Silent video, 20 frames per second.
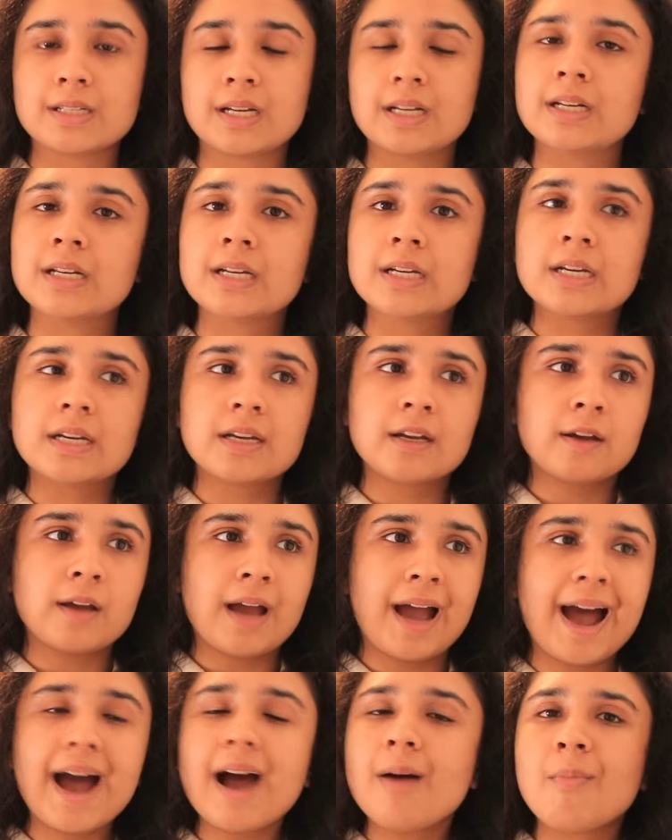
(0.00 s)
And
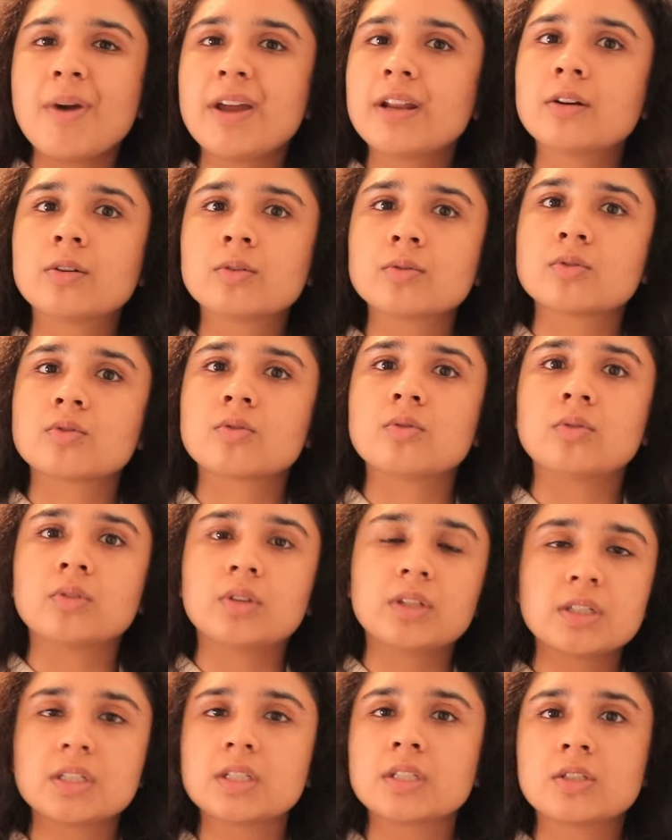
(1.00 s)
at medical school
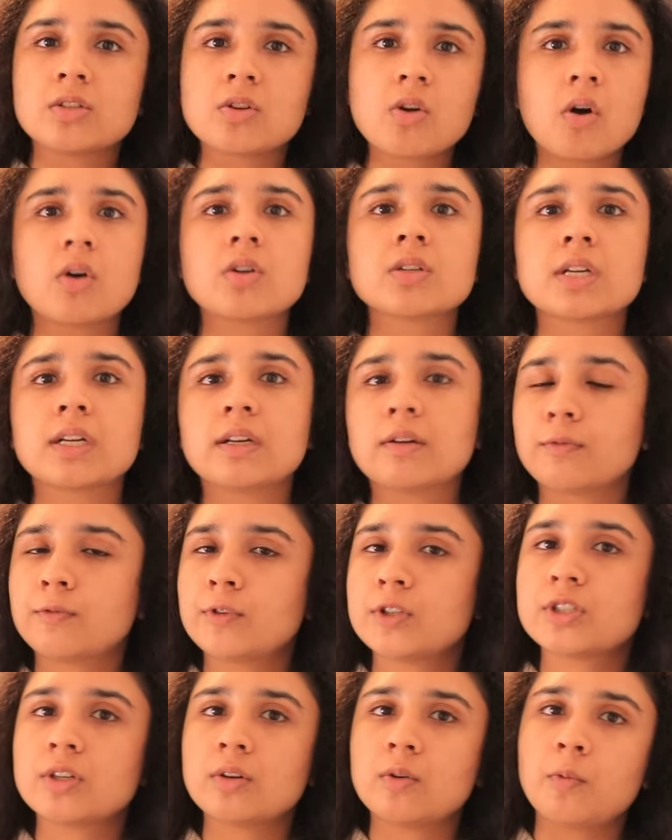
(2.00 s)
this is not an
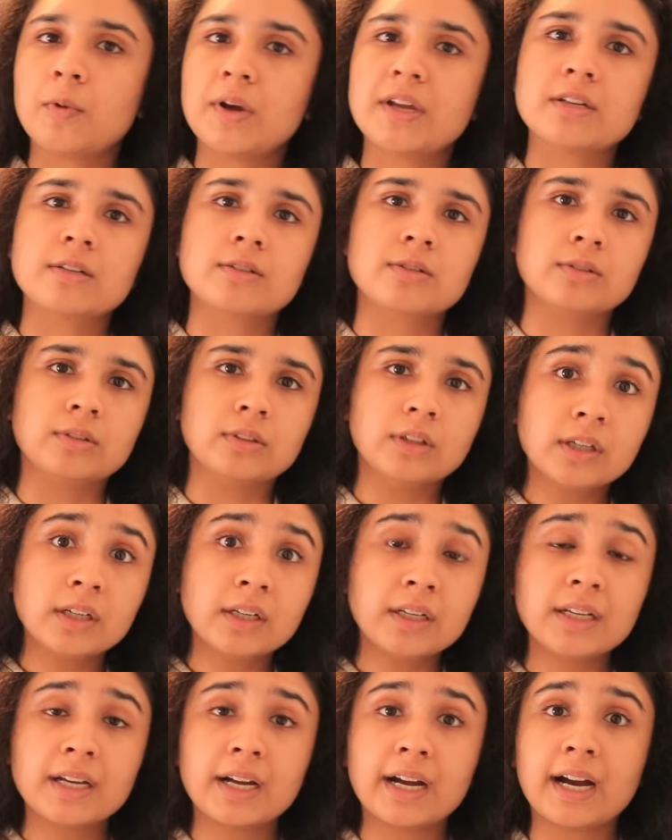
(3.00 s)
efficient way to
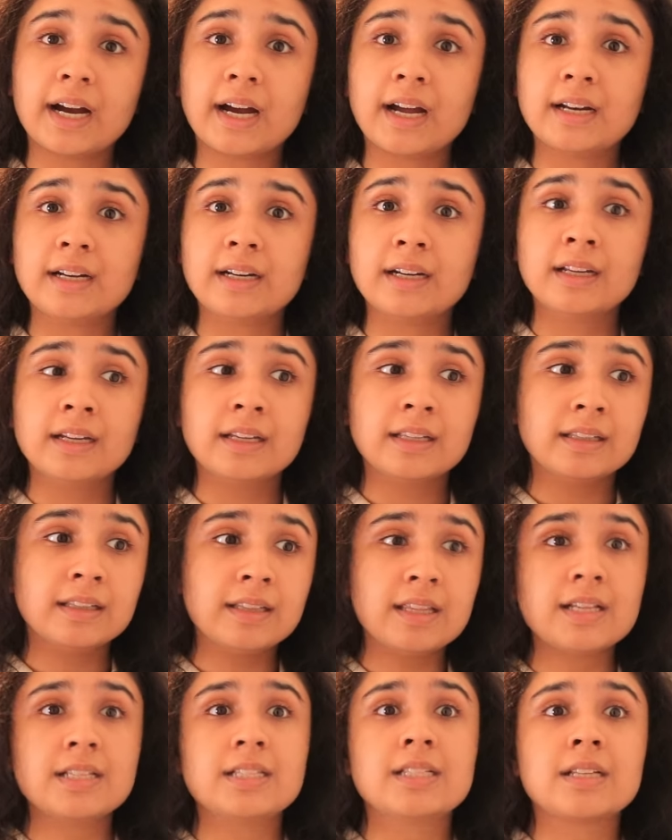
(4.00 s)
learn and
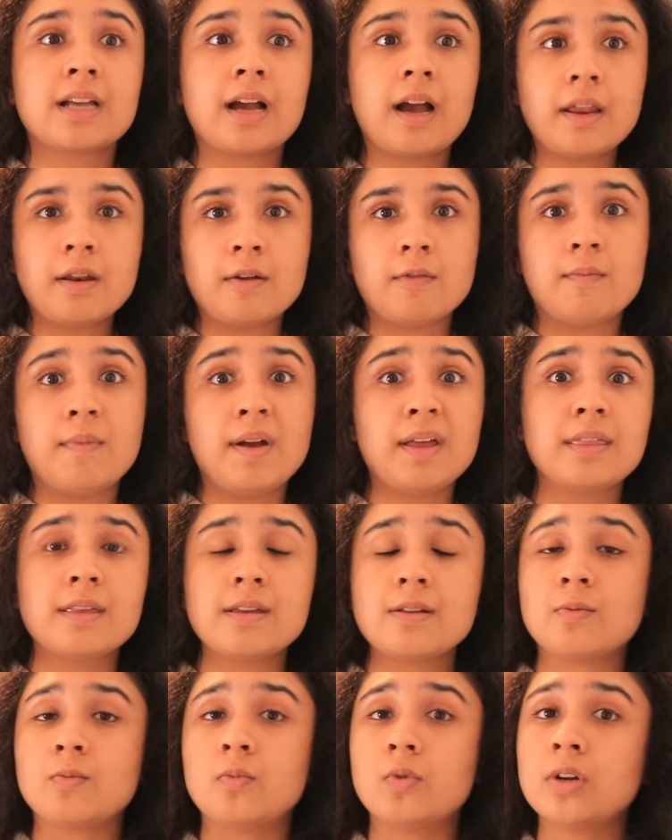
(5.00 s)
this kind of
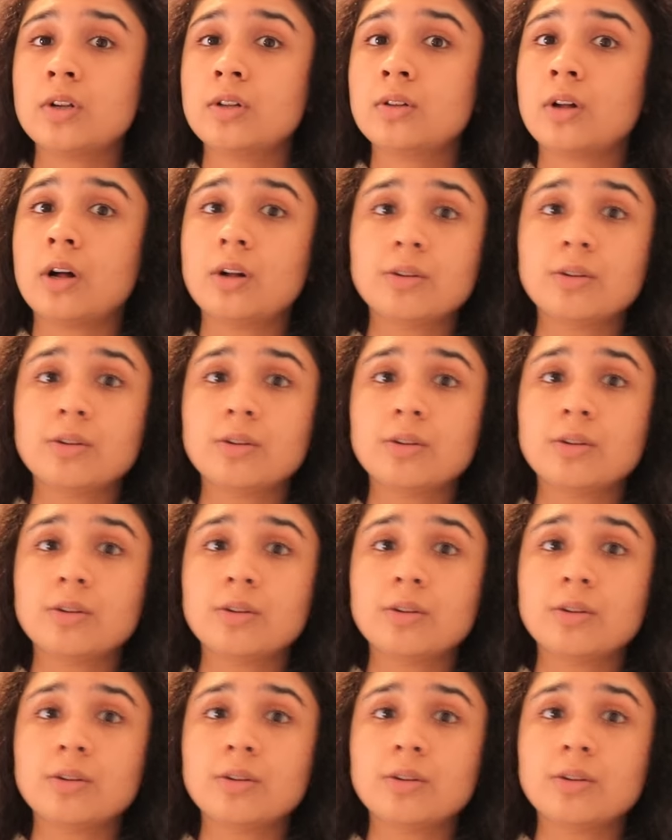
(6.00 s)
method will